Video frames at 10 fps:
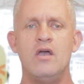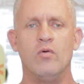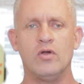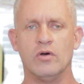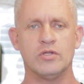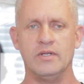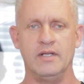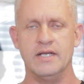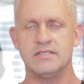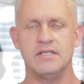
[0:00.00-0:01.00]
We'll go through the
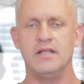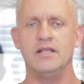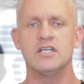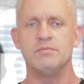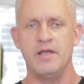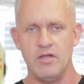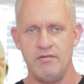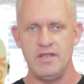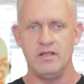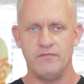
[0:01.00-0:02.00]
list and explain you
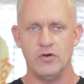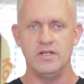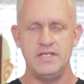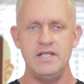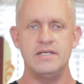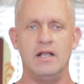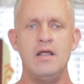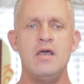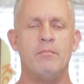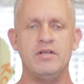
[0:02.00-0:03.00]
everything in further detail.